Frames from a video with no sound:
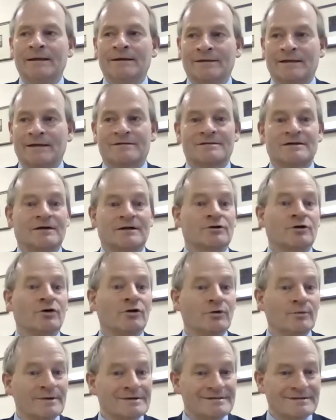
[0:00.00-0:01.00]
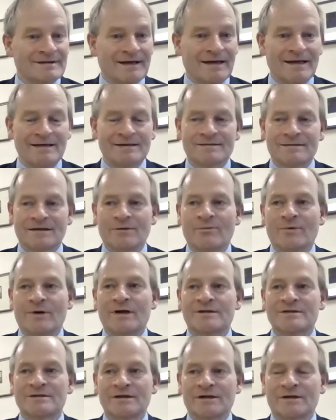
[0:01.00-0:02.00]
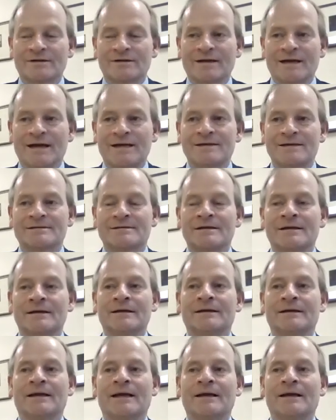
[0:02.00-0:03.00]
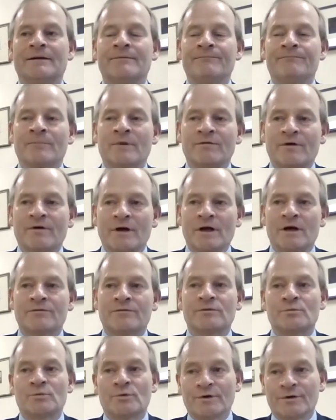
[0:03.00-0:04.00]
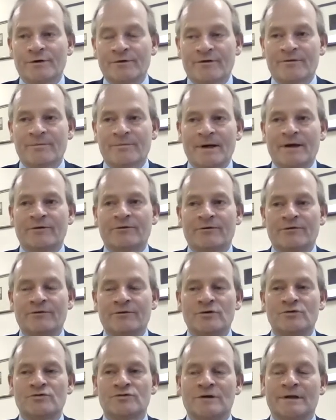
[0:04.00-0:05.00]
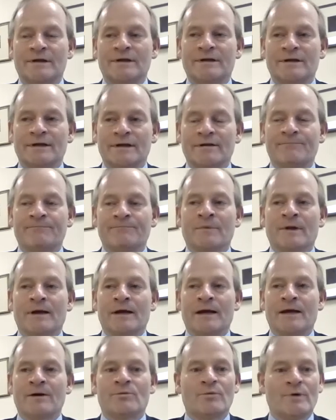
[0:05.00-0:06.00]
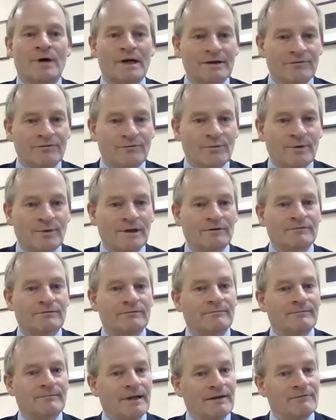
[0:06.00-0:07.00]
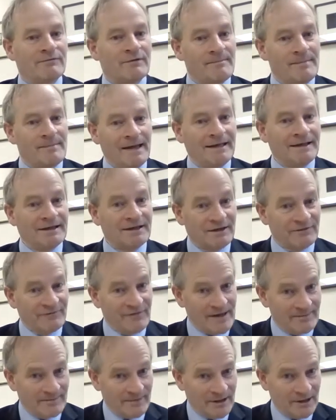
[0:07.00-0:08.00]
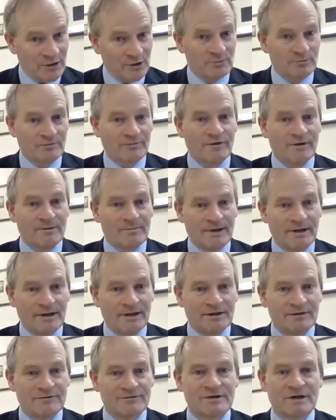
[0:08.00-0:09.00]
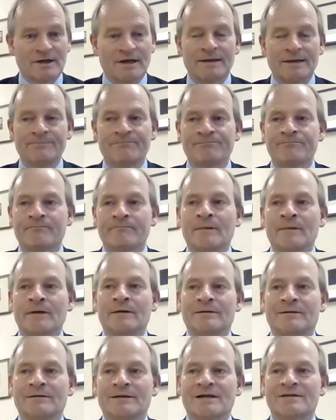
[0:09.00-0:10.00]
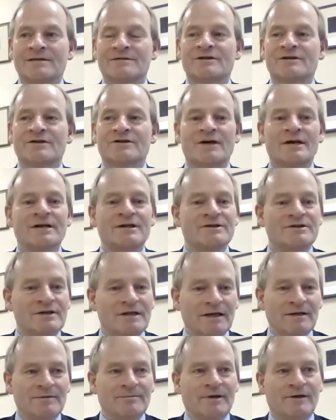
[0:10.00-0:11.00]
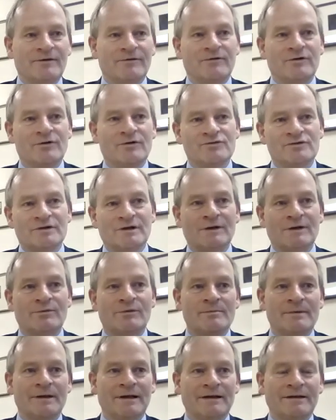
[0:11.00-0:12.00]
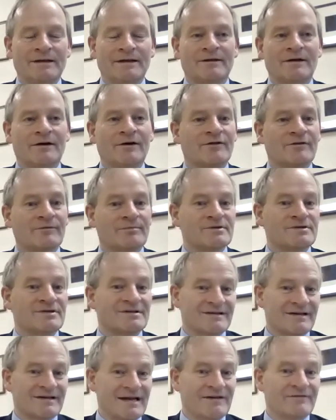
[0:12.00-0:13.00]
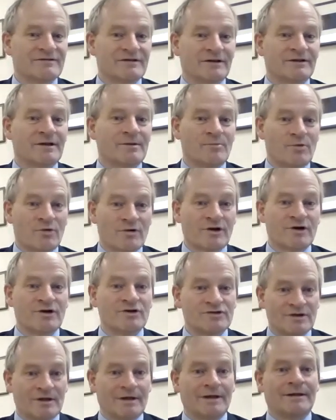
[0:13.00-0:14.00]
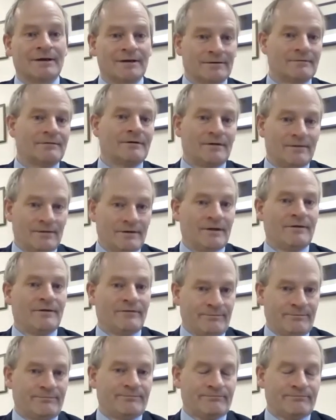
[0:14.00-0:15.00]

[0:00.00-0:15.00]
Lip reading: That's not always the case, and where it's not the case, then very often one of the spouses, usually the wife, may remain in the family home for a period of time. That's not ideal, because usually it will mean that the husband is left on the mortgage and then is